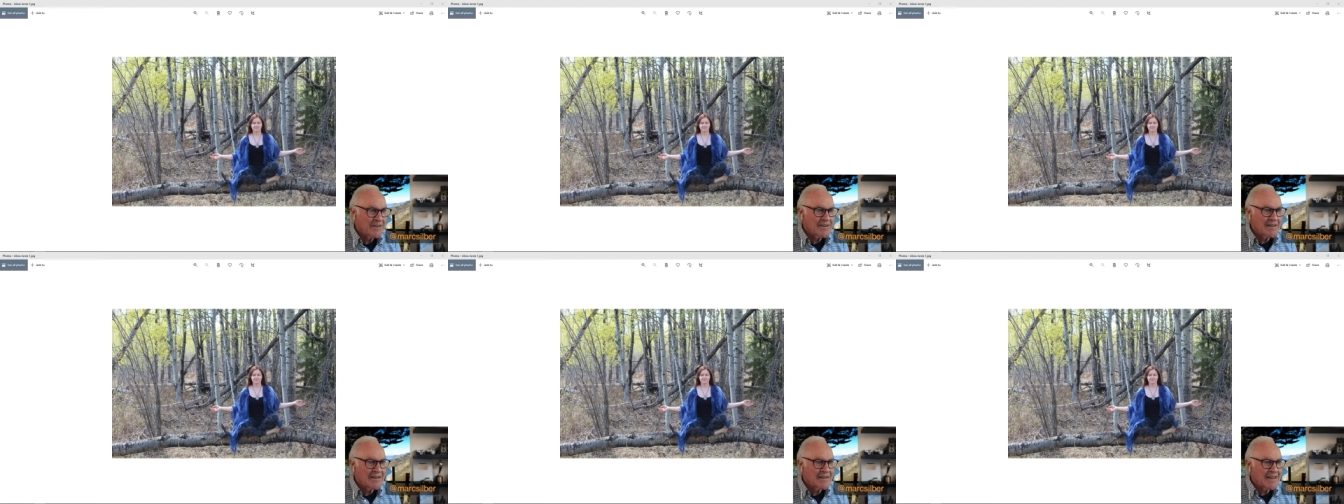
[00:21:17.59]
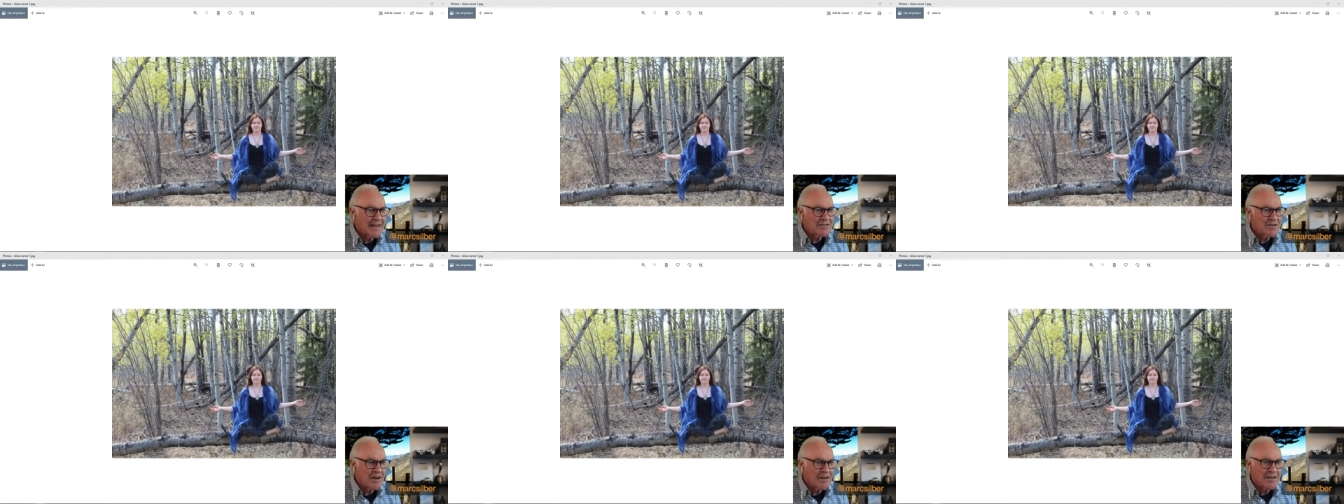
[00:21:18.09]
And
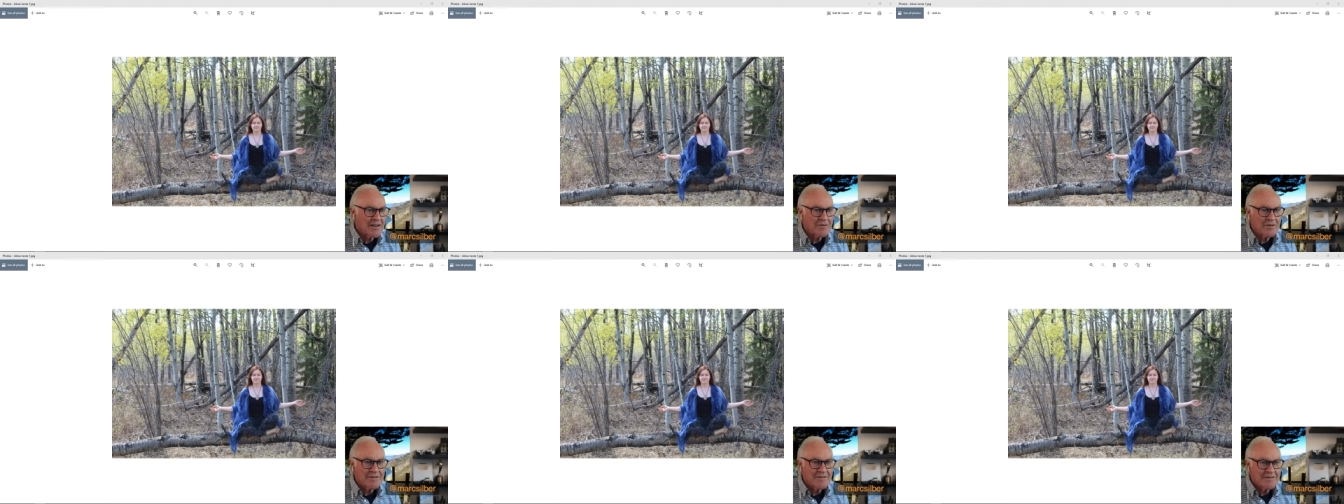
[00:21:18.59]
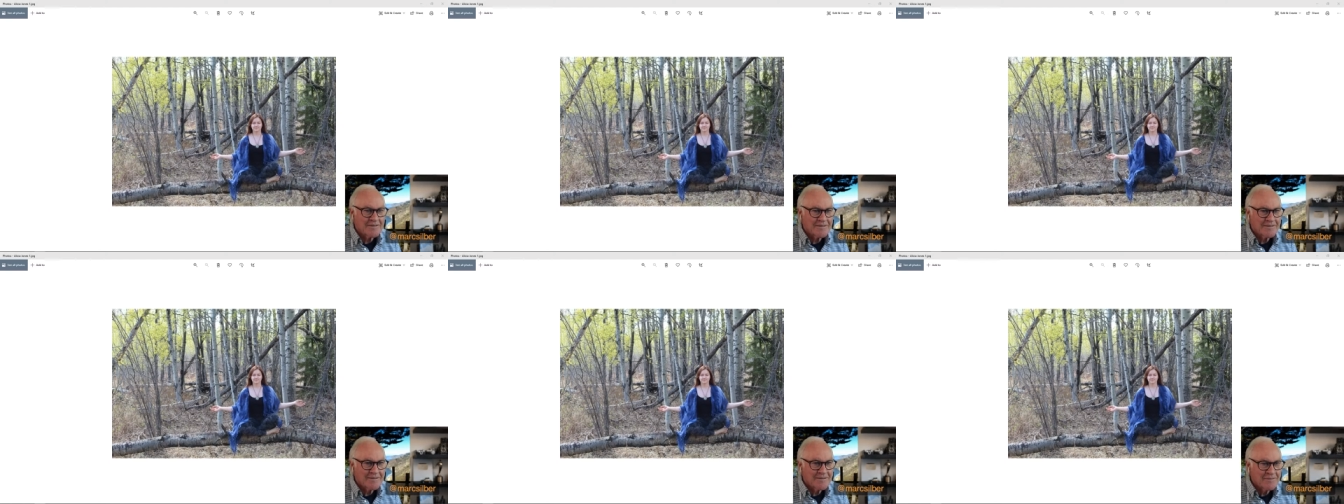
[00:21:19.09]
that's all I would
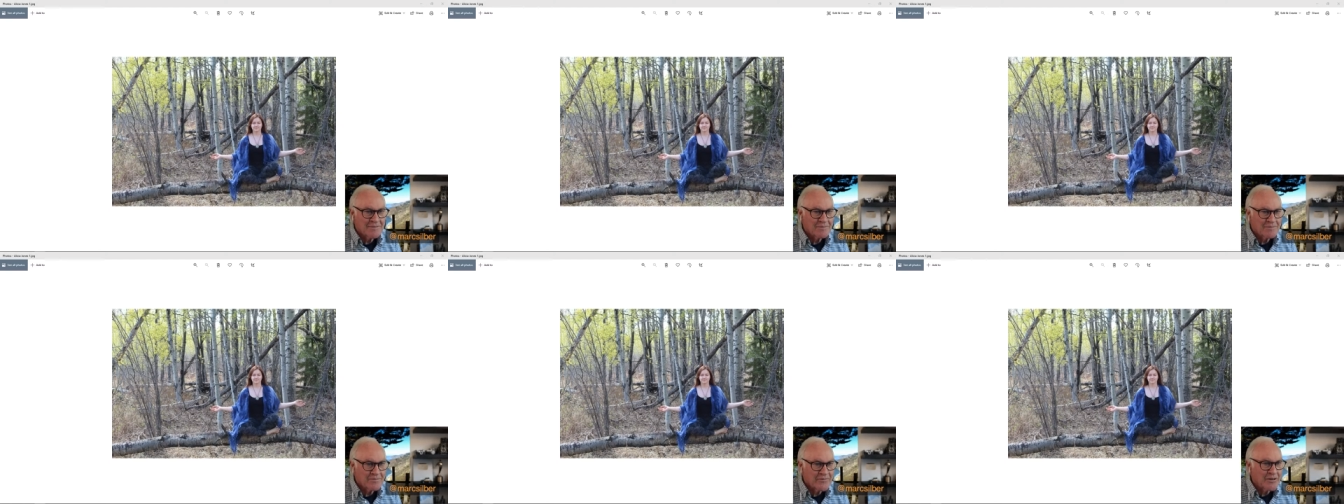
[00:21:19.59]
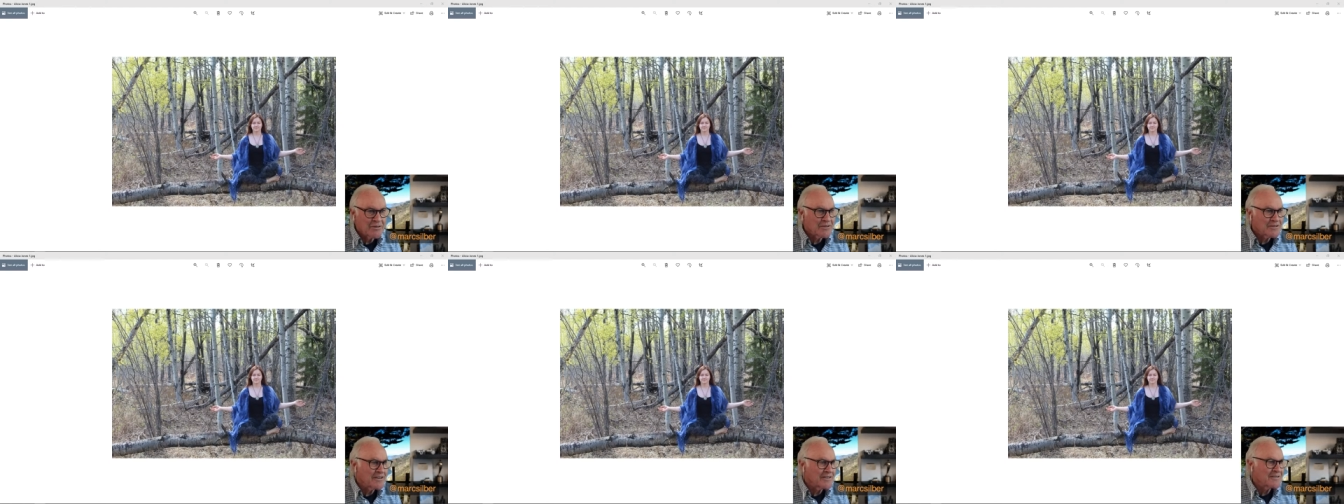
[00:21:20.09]

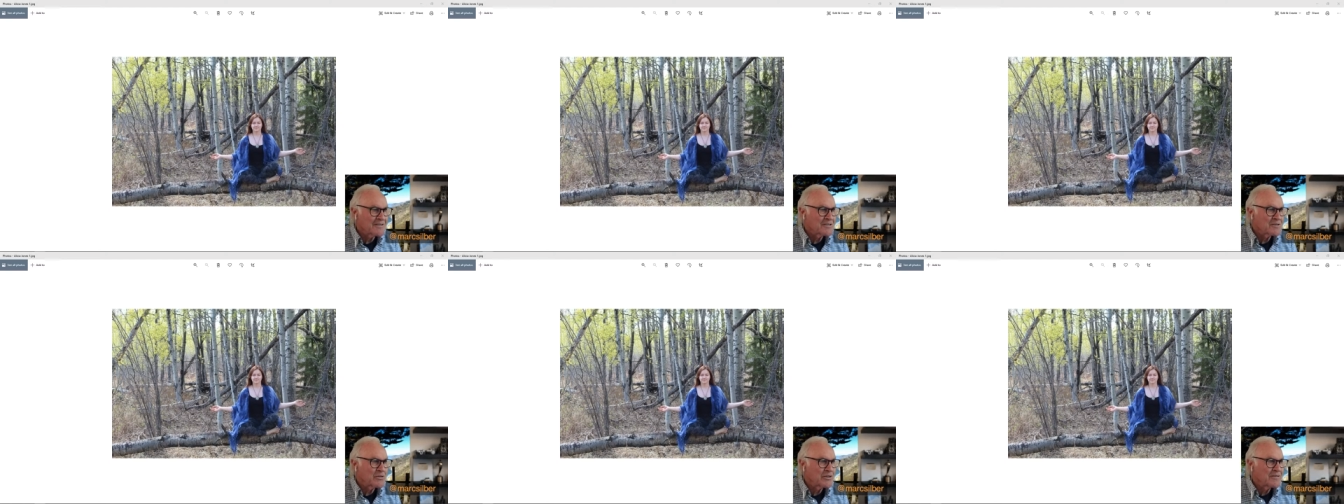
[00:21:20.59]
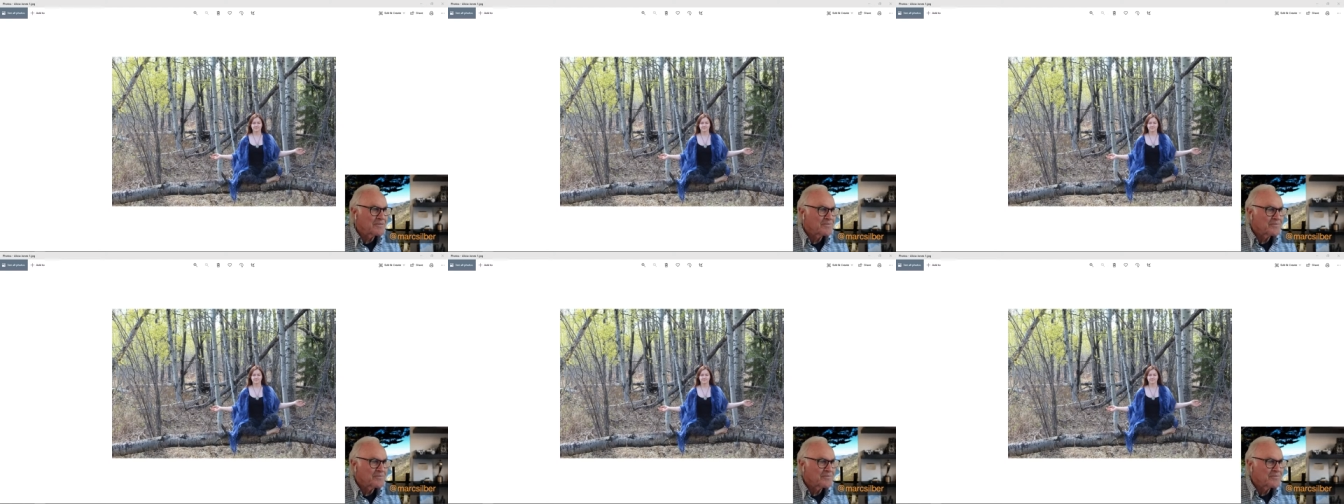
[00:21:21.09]
focus on at this point.